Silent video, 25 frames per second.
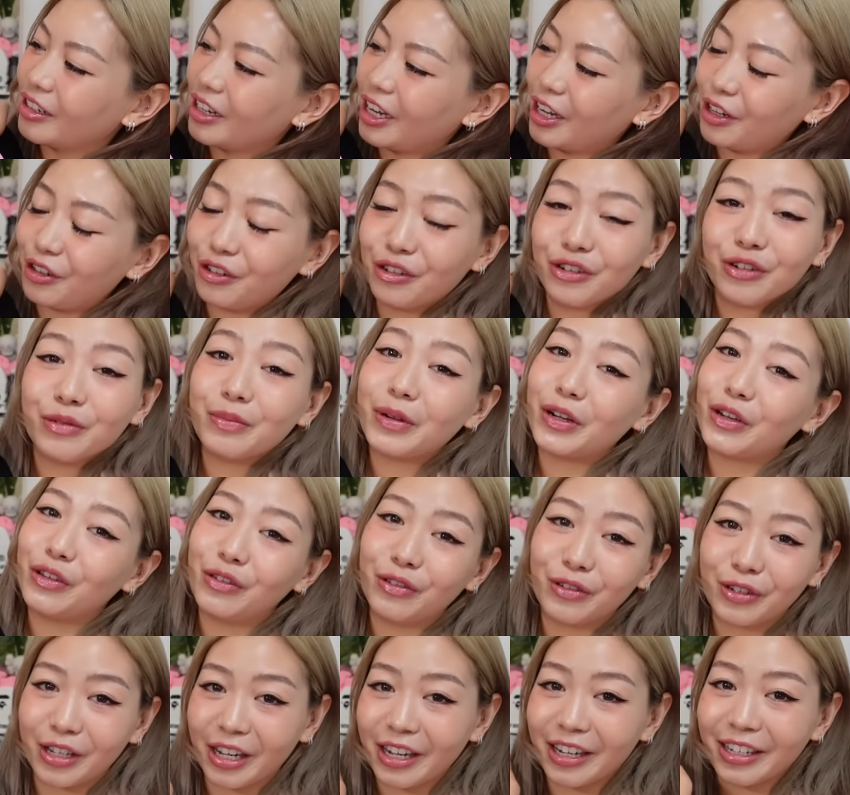I don't know about
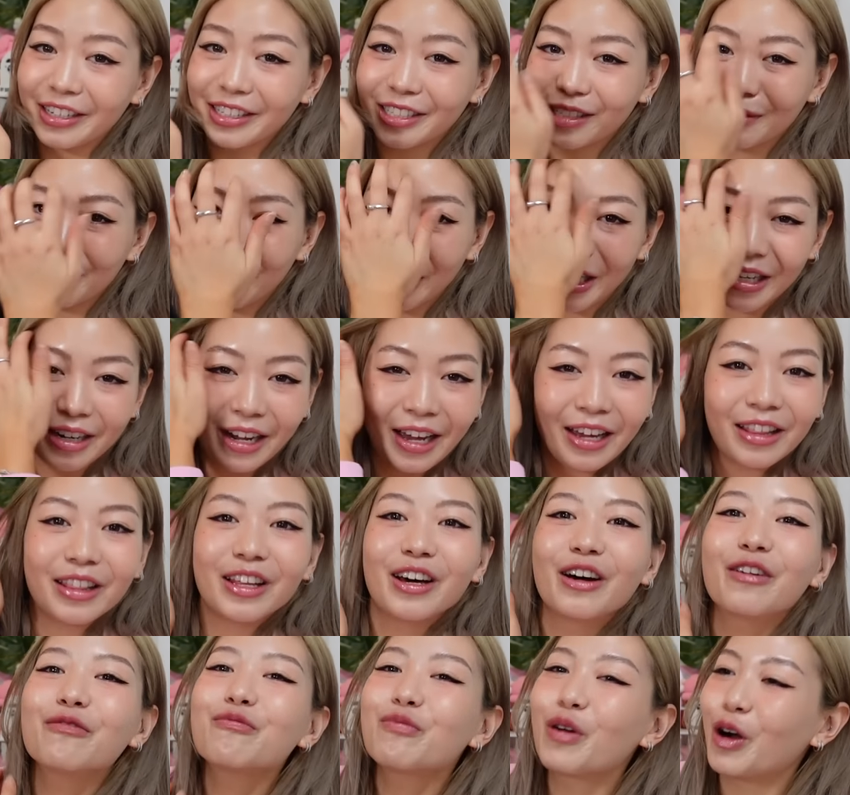you guys, but I
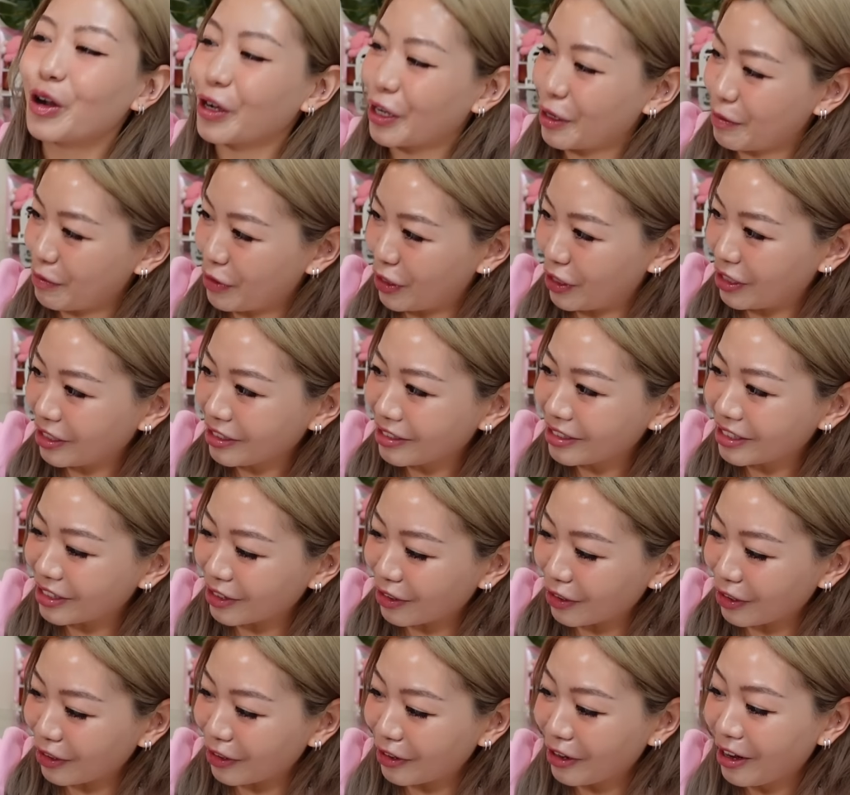love Pokemon,
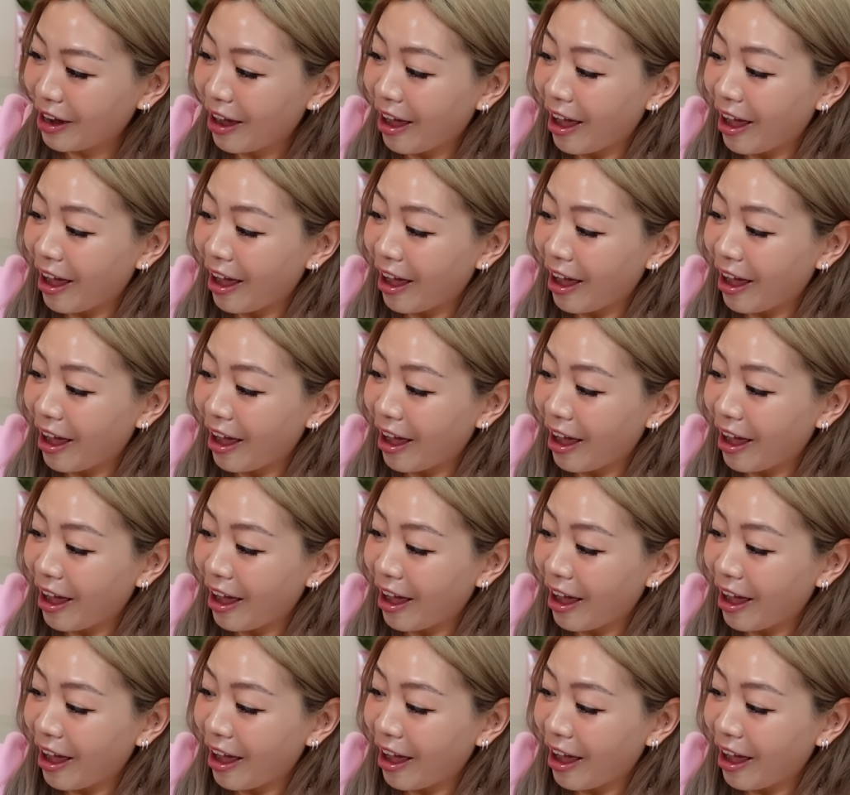so